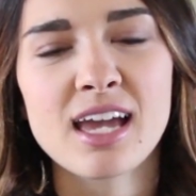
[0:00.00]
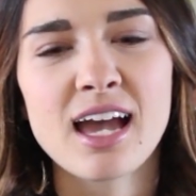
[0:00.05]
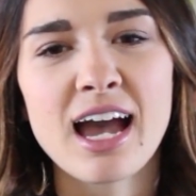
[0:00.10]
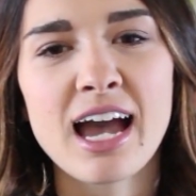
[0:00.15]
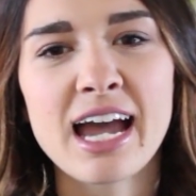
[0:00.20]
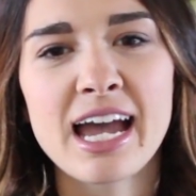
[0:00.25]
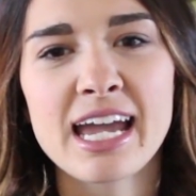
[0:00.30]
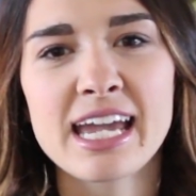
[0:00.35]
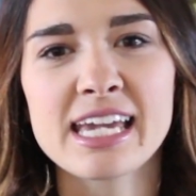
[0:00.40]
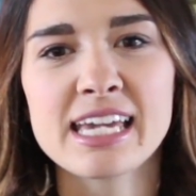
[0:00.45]

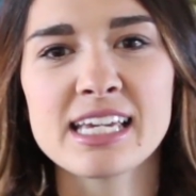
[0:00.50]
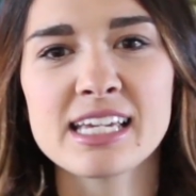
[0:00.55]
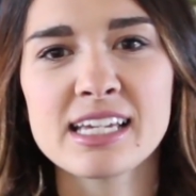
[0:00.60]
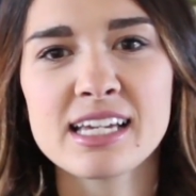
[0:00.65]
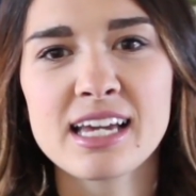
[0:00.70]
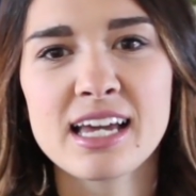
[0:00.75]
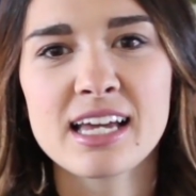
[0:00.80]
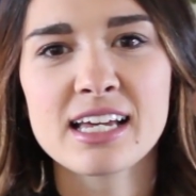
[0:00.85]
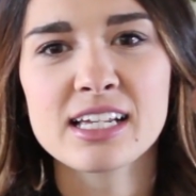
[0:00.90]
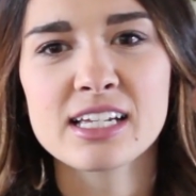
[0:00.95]
I
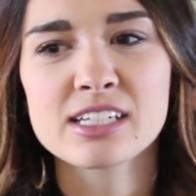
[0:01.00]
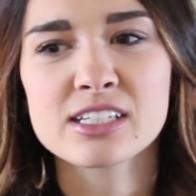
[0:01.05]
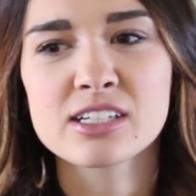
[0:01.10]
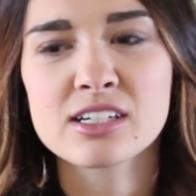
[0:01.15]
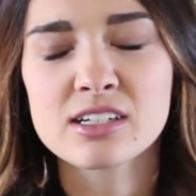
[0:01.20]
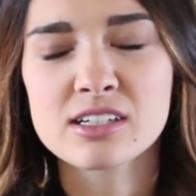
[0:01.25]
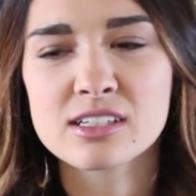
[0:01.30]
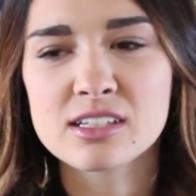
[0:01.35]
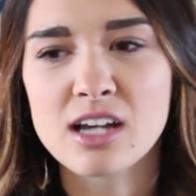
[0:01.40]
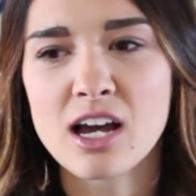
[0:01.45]

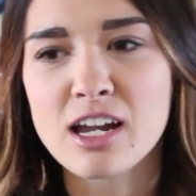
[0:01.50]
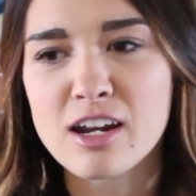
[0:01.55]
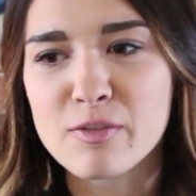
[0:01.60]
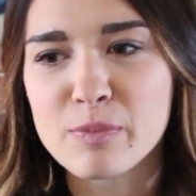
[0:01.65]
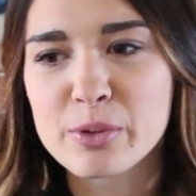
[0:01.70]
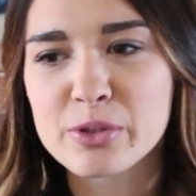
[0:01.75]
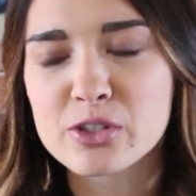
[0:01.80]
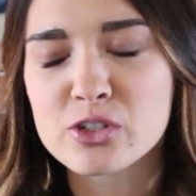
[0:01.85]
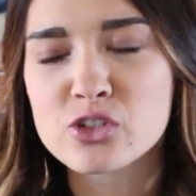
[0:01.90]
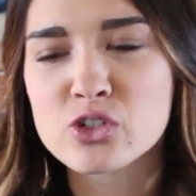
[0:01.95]
got off
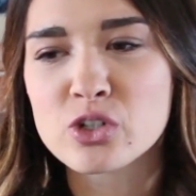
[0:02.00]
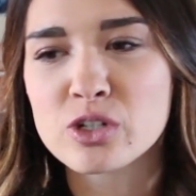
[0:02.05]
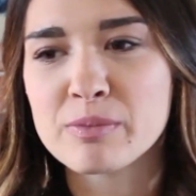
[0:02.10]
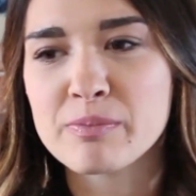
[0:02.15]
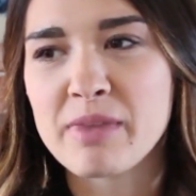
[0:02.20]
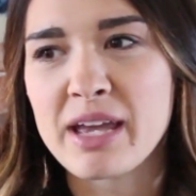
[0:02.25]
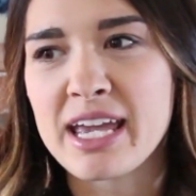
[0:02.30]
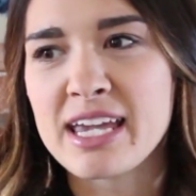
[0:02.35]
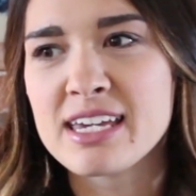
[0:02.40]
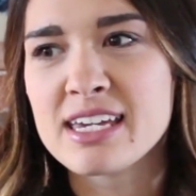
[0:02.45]
birth control in
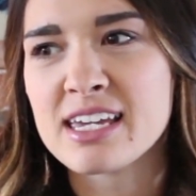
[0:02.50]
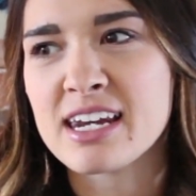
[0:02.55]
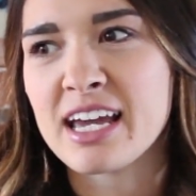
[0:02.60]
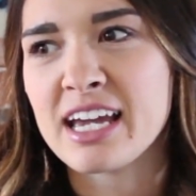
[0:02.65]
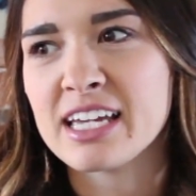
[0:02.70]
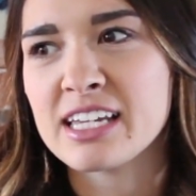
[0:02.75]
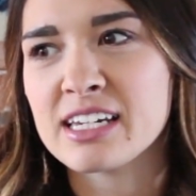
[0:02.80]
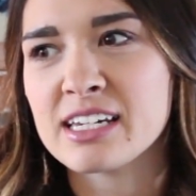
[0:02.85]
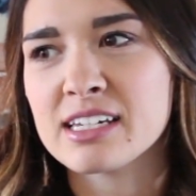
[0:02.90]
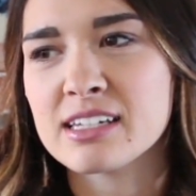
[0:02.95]
May,
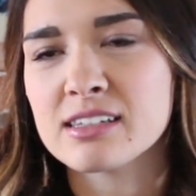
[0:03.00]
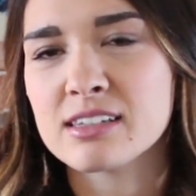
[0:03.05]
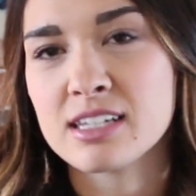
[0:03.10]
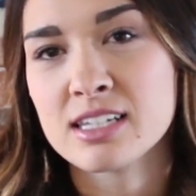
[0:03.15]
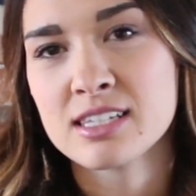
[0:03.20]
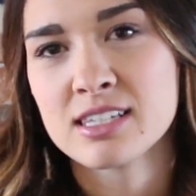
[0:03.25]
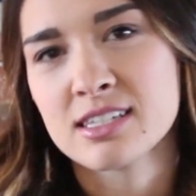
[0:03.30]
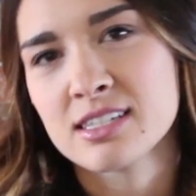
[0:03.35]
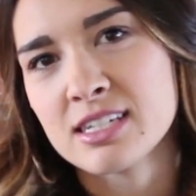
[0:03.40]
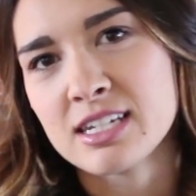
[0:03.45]
and
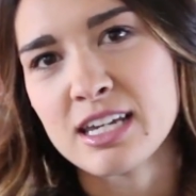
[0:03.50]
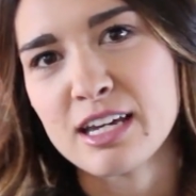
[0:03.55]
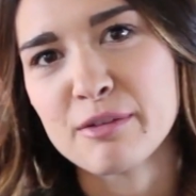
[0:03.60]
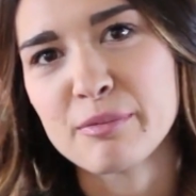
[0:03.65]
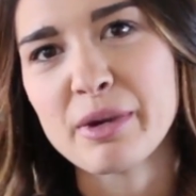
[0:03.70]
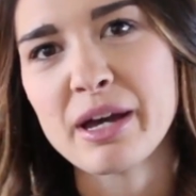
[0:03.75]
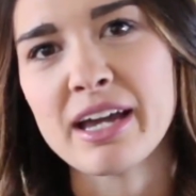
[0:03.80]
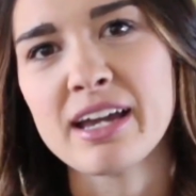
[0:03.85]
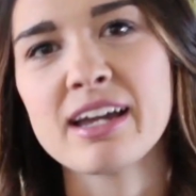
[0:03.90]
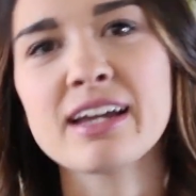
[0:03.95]
this is
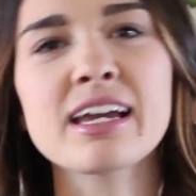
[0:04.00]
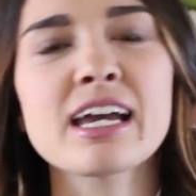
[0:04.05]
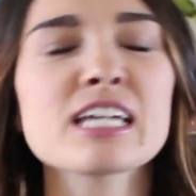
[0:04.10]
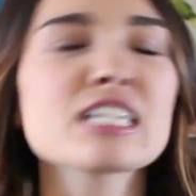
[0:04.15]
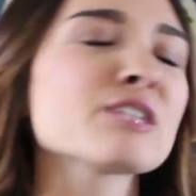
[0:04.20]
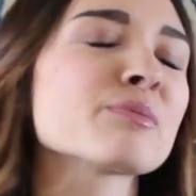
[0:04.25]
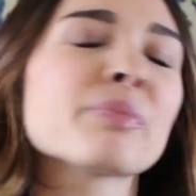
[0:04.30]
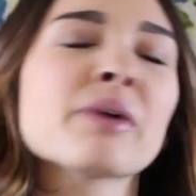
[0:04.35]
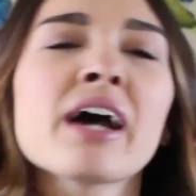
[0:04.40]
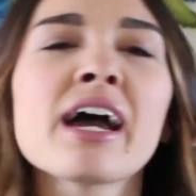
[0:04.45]
TMI I
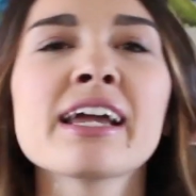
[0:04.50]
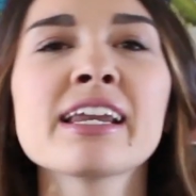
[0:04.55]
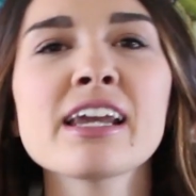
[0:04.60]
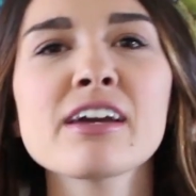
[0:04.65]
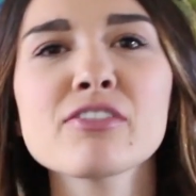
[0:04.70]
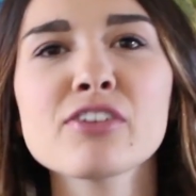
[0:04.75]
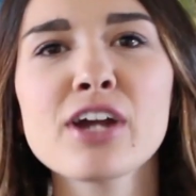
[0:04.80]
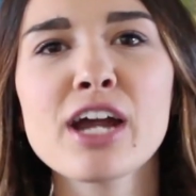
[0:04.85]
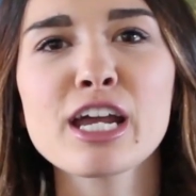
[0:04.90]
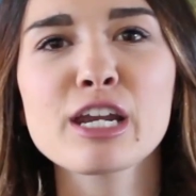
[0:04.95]
guess, but I
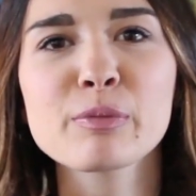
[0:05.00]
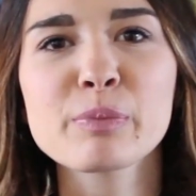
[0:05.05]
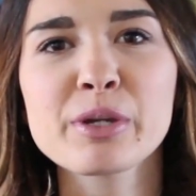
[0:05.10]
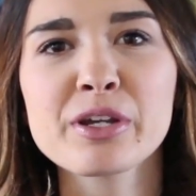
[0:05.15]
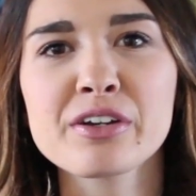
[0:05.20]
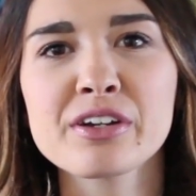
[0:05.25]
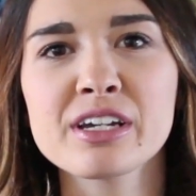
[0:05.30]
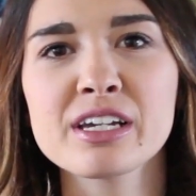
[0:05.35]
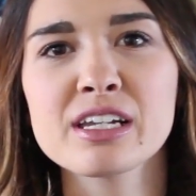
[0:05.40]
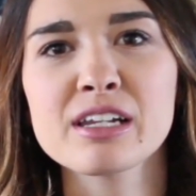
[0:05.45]
never had a
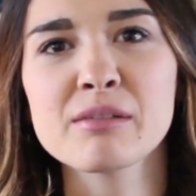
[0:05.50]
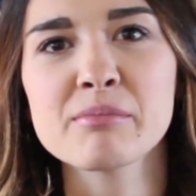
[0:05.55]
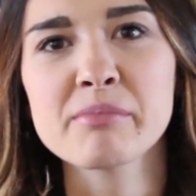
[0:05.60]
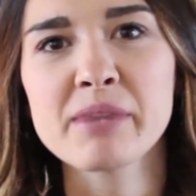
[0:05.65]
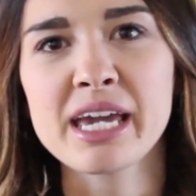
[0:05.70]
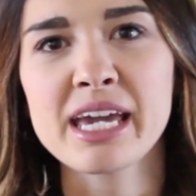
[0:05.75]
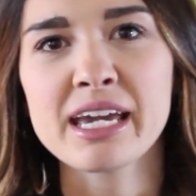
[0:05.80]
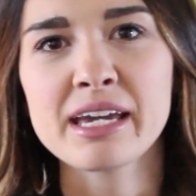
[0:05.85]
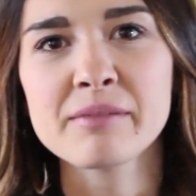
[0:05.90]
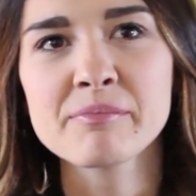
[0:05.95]
period in
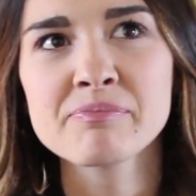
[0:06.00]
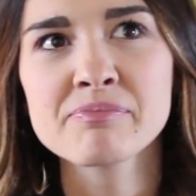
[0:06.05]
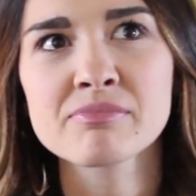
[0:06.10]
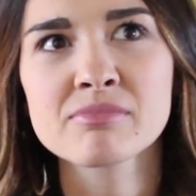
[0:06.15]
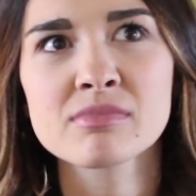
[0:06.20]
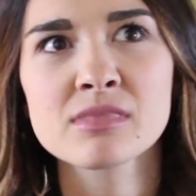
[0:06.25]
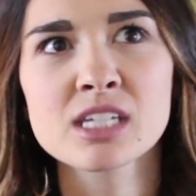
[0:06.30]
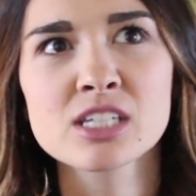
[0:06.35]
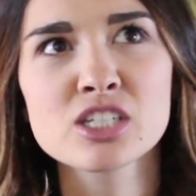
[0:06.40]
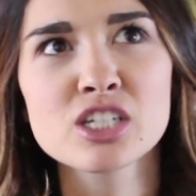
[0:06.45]
May.
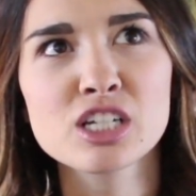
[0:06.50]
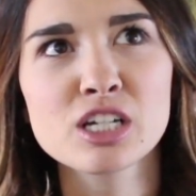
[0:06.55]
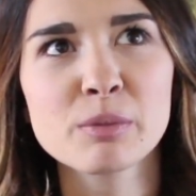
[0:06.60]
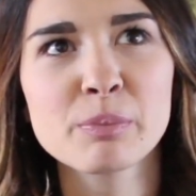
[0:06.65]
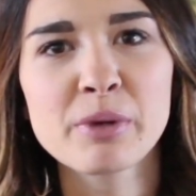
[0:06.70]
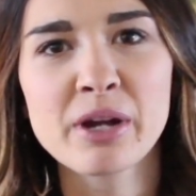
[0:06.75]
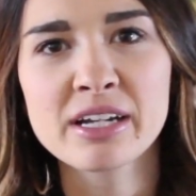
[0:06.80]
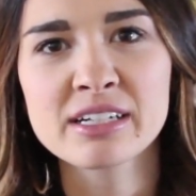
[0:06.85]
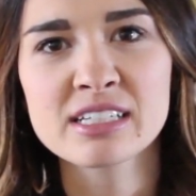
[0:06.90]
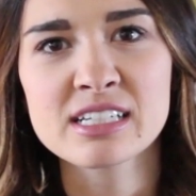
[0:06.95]
Took a
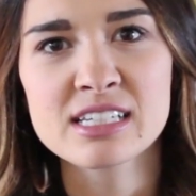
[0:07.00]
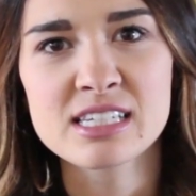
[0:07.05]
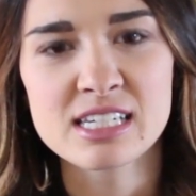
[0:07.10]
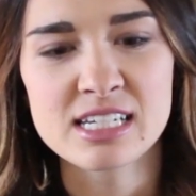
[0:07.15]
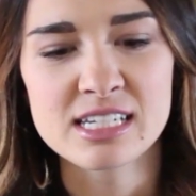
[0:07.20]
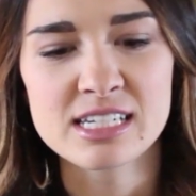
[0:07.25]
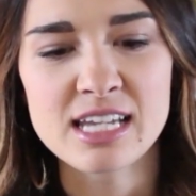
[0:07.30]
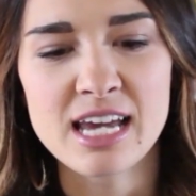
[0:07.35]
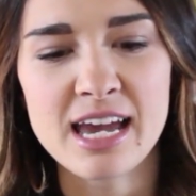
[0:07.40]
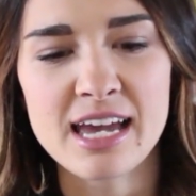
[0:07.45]

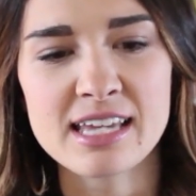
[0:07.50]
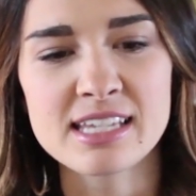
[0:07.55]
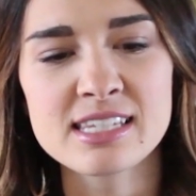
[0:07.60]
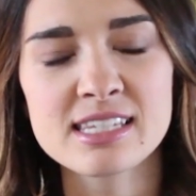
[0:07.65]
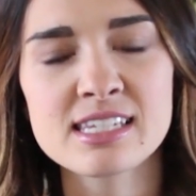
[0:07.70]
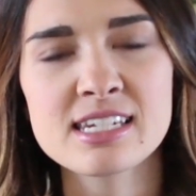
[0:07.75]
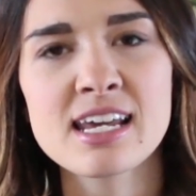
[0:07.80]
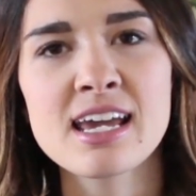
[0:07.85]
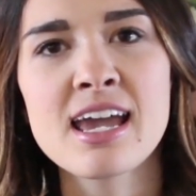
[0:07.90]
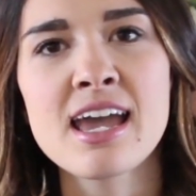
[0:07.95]
pregnancy test,
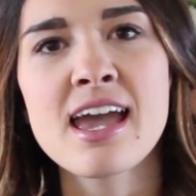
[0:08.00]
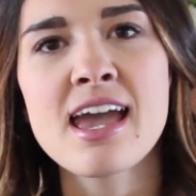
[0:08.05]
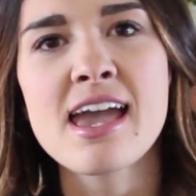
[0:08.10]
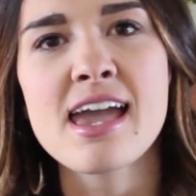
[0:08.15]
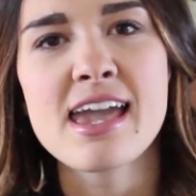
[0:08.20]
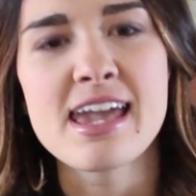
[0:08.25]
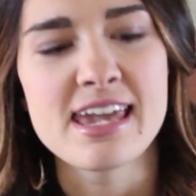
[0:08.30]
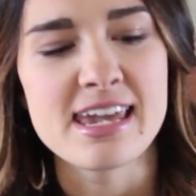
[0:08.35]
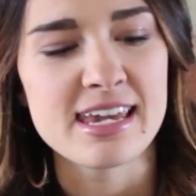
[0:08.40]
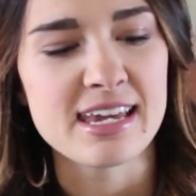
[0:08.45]

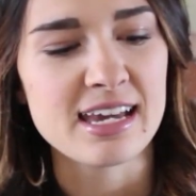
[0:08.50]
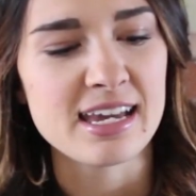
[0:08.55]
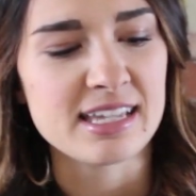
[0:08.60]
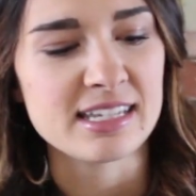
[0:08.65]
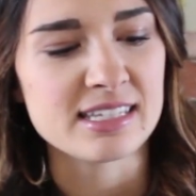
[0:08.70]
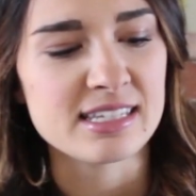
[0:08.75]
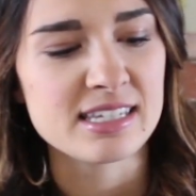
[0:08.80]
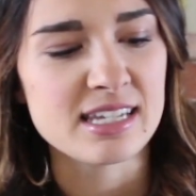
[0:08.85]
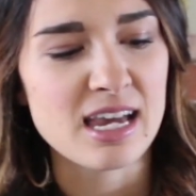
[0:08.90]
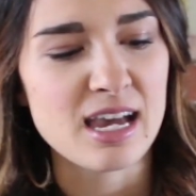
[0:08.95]

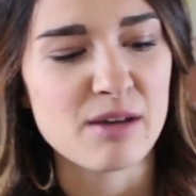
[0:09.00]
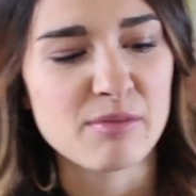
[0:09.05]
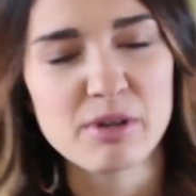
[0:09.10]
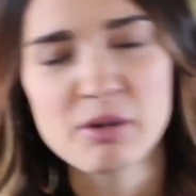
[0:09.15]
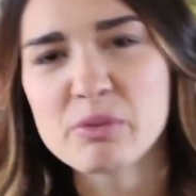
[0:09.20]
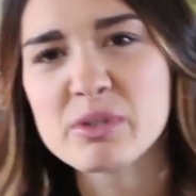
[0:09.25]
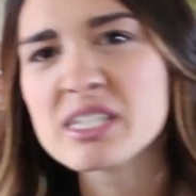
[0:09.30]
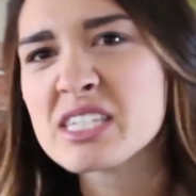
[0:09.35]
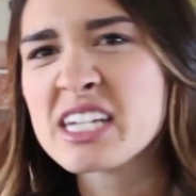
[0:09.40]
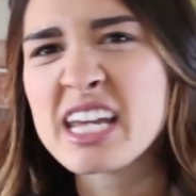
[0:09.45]
and
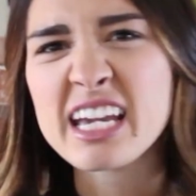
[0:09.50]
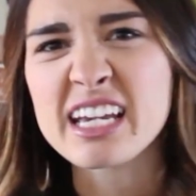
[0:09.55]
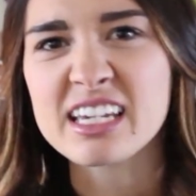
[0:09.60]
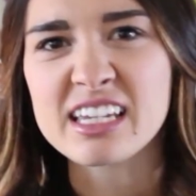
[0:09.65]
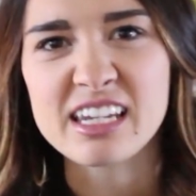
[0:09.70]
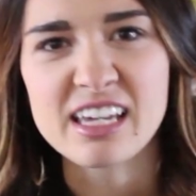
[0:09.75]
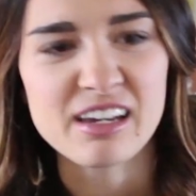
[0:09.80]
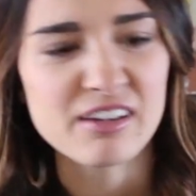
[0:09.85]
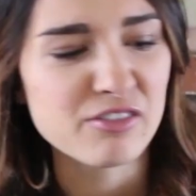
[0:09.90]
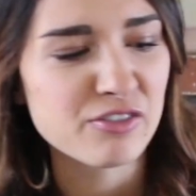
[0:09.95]
it was
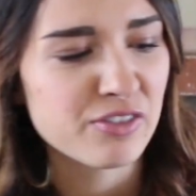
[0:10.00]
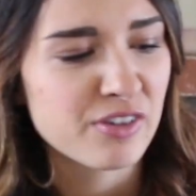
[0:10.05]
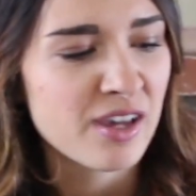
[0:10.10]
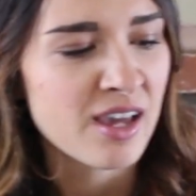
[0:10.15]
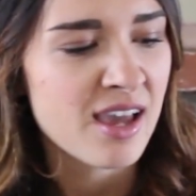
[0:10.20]
negative.